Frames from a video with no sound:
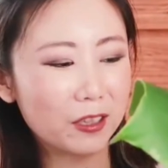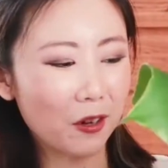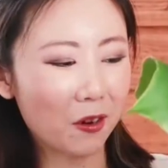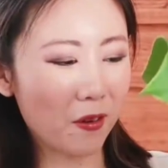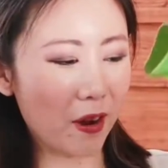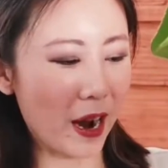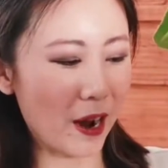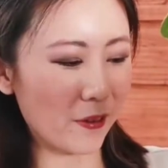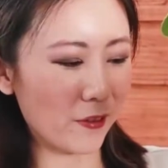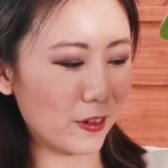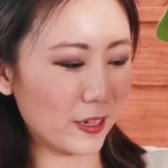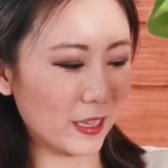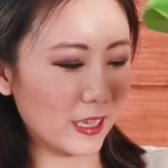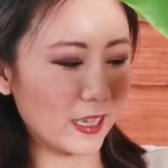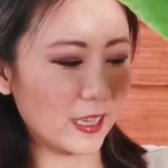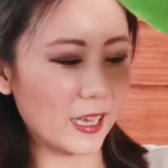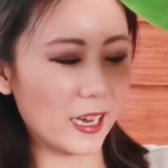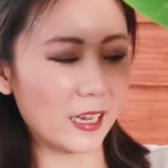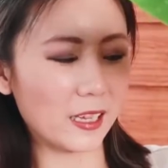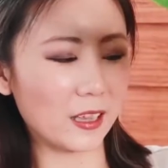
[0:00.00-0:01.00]
So I
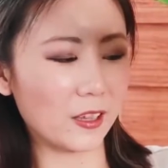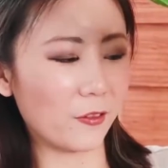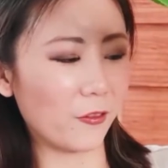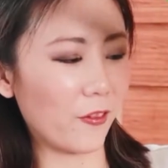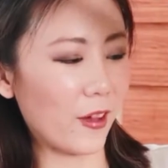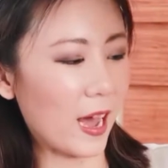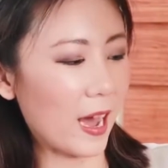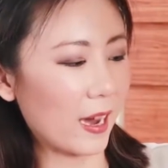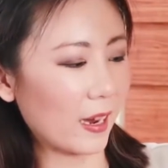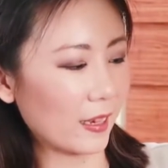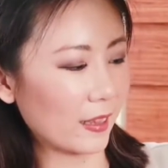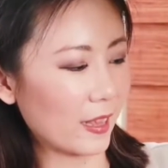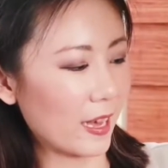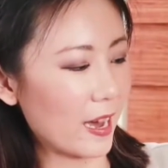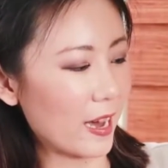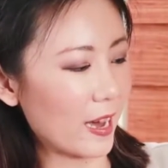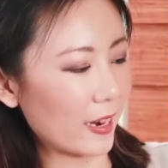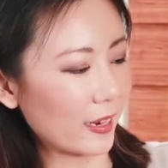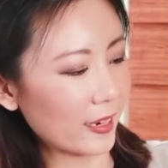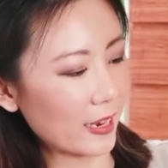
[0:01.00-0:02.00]
really like the fact
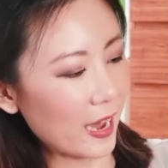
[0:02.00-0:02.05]
that,